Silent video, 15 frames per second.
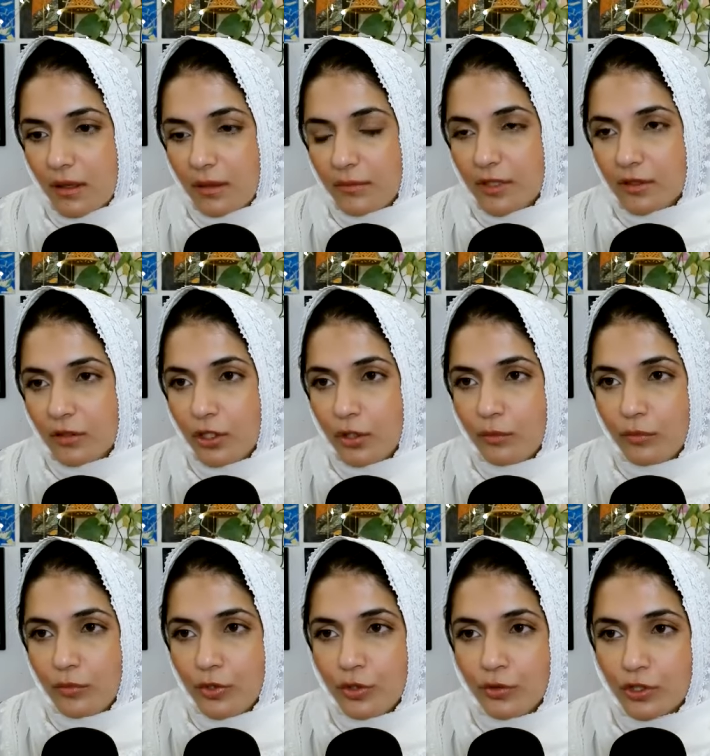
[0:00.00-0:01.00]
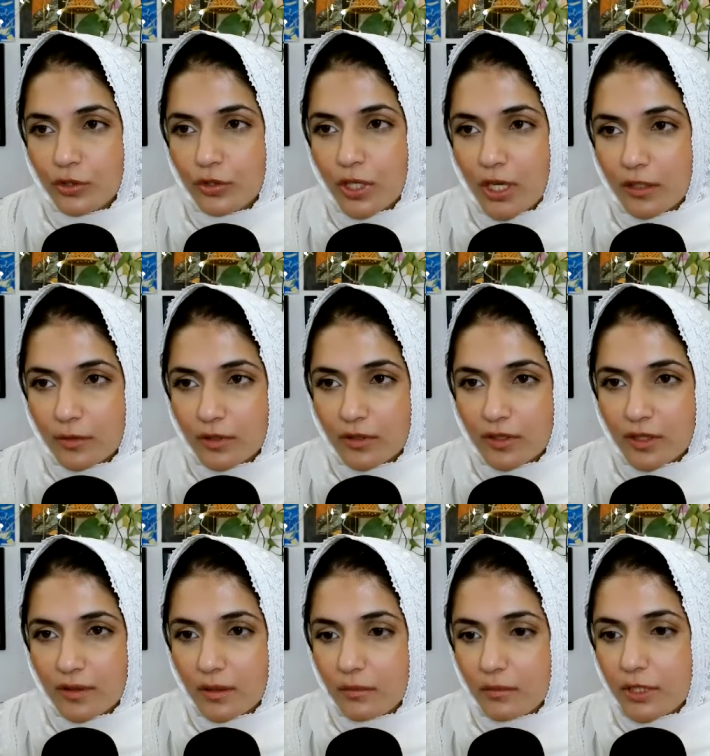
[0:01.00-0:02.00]
I'm just gonna mute you guys because
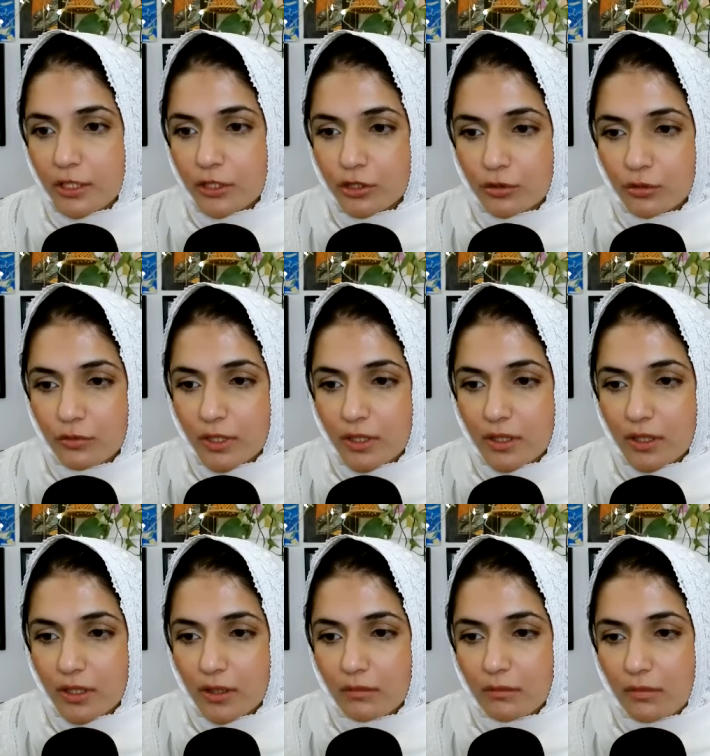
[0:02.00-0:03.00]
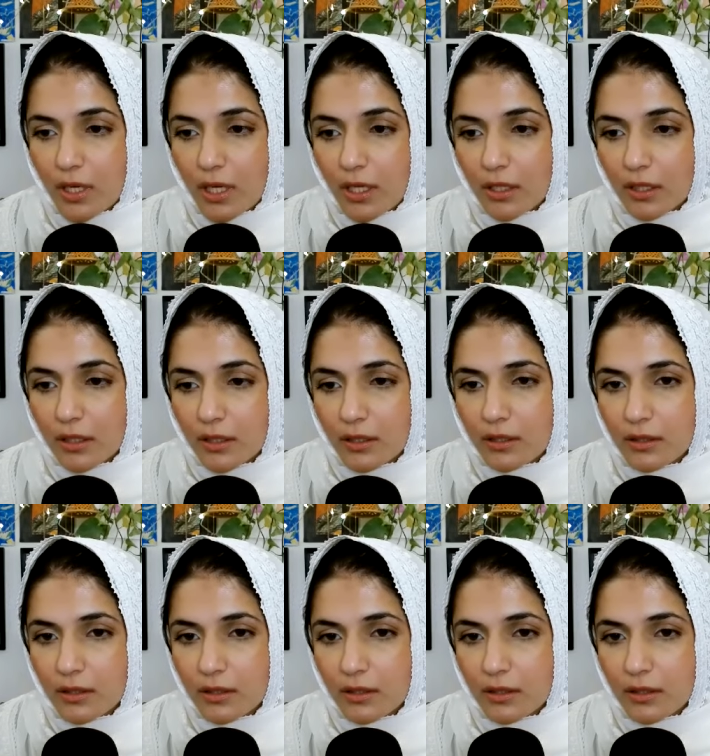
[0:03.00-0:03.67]
there's some issue with the mic.